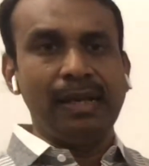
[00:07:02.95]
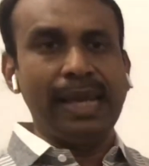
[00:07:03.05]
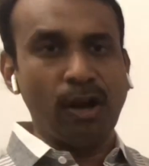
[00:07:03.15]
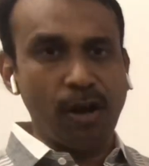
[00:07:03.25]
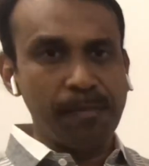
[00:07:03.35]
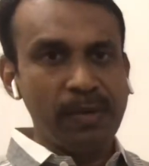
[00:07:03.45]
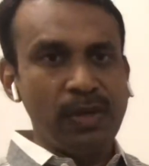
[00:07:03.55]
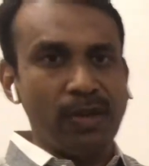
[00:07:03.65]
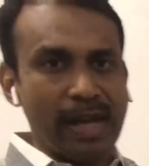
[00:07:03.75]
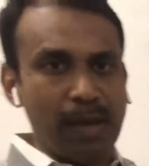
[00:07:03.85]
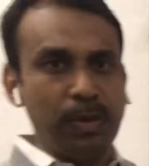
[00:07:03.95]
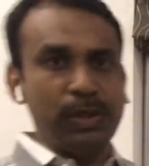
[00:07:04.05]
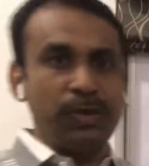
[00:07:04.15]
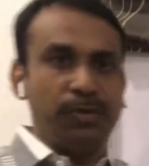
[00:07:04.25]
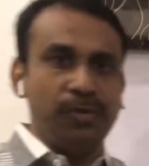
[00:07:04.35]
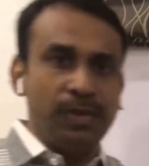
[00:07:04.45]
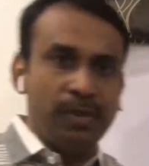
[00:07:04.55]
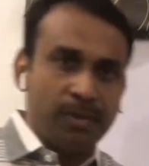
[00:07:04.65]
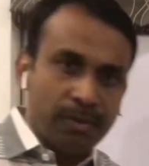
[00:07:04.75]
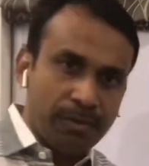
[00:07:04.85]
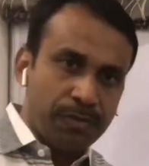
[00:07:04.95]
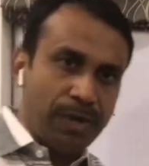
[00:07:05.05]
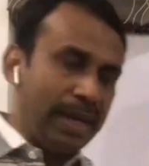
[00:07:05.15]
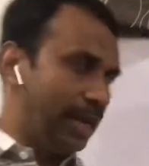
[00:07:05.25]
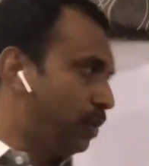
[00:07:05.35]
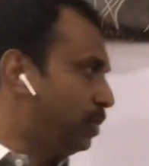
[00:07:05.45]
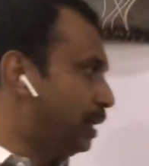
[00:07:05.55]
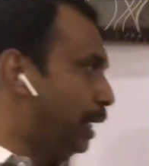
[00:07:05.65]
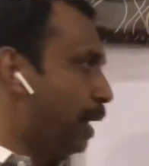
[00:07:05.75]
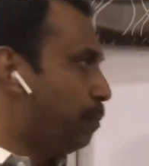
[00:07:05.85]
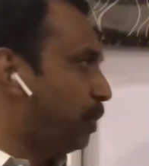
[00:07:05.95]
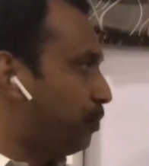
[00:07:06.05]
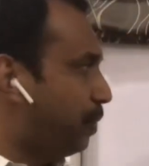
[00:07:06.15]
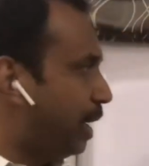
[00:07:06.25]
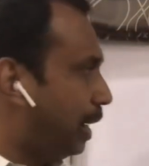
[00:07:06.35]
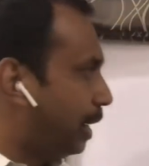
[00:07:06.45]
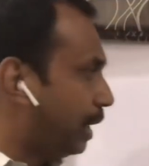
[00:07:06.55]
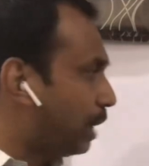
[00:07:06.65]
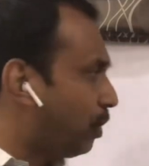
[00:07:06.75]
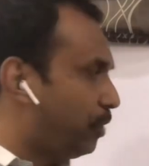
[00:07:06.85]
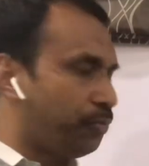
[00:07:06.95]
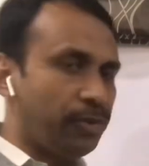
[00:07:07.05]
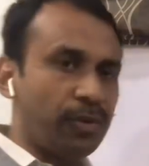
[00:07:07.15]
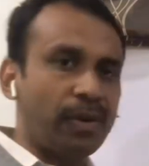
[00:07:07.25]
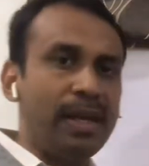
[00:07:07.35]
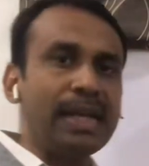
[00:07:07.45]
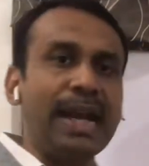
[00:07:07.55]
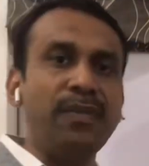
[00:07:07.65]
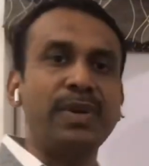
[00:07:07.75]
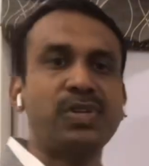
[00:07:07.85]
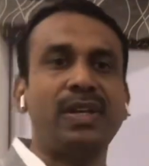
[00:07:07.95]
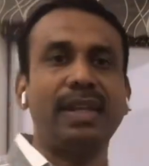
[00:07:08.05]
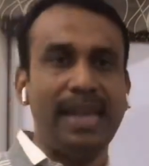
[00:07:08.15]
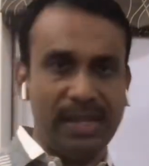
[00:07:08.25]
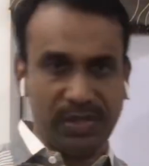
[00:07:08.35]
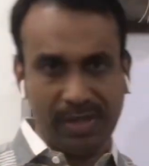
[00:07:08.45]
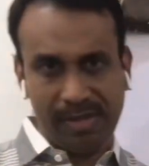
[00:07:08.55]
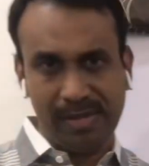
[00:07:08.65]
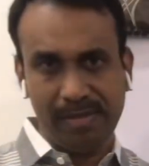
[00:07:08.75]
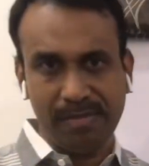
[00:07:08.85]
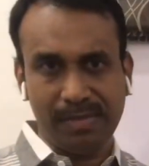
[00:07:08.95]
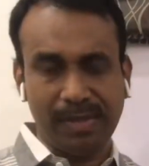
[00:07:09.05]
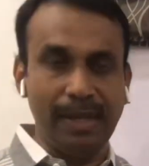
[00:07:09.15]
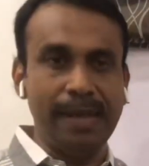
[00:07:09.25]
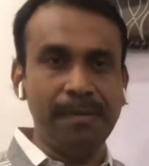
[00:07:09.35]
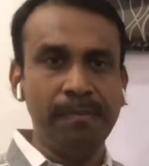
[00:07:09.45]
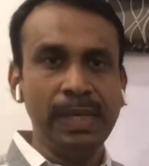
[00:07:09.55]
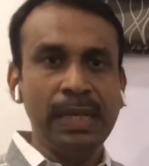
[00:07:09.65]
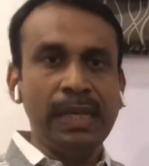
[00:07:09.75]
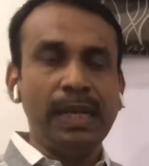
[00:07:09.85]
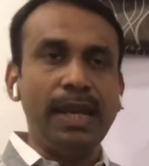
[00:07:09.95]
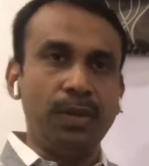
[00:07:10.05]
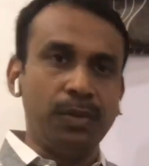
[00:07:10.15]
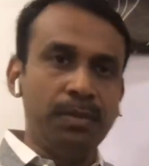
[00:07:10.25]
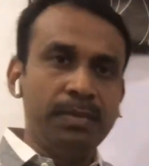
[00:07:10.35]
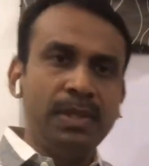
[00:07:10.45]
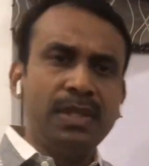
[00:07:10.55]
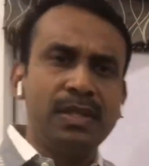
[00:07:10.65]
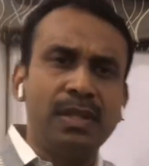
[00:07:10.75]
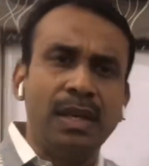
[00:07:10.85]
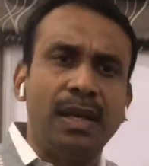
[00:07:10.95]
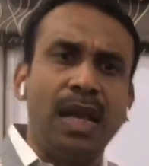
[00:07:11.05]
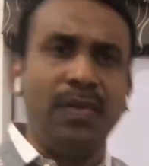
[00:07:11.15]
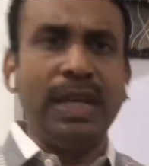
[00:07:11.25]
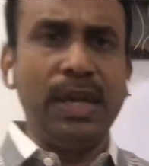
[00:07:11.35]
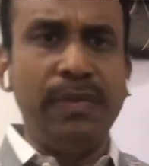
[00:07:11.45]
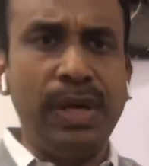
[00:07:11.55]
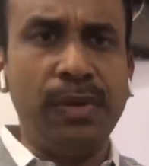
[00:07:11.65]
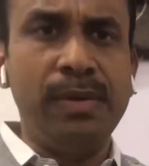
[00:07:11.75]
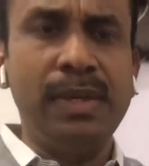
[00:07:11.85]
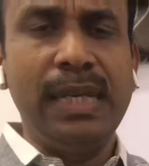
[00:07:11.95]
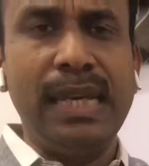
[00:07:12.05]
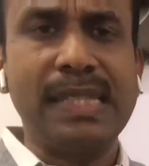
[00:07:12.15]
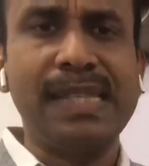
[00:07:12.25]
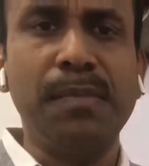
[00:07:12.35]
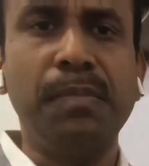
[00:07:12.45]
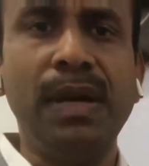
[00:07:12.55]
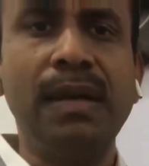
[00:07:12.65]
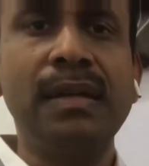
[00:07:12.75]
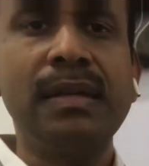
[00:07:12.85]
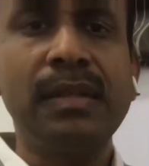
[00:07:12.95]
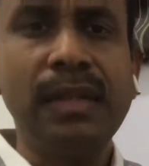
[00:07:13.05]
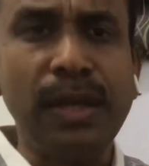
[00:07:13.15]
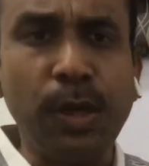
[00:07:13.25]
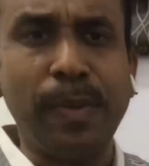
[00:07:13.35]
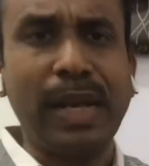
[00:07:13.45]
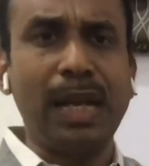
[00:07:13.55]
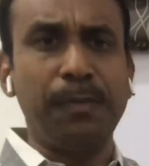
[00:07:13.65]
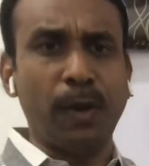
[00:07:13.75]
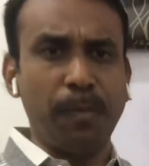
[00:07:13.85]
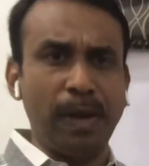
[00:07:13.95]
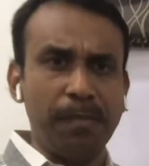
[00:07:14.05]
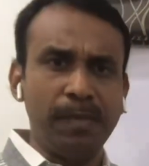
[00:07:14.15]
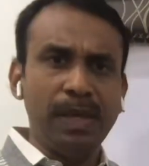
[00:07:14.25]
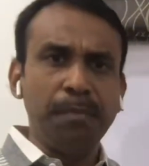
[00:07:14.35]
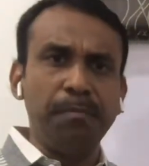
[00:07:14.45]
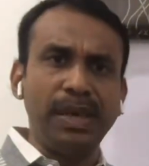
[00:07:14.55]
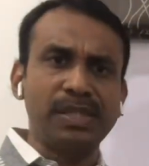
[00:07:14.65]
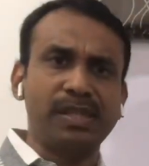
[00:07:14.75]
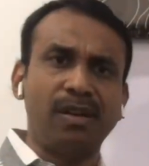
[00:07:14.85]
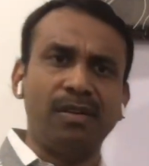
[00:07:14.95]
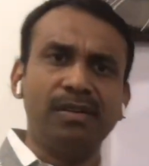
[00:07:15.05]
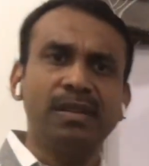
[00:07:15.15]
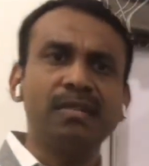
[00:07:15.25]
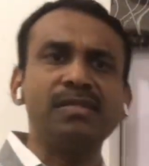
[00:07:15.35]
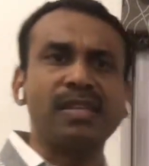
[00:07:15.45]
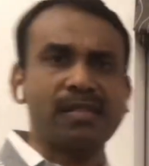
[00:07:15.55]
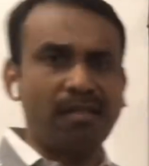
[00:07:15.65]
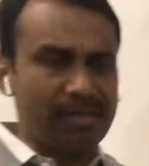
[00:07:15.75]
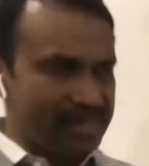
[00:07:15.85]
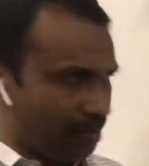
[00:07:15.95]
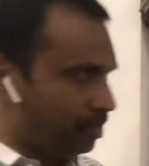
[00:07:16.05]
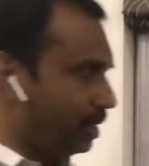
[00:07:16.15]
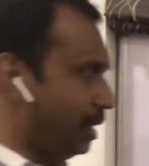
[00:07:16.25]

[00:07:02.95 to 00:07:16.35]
I hope you are able to find out the number of Faraday required for conversion reactions. Clear? Now I will give you a simple numerical problem based on this concept.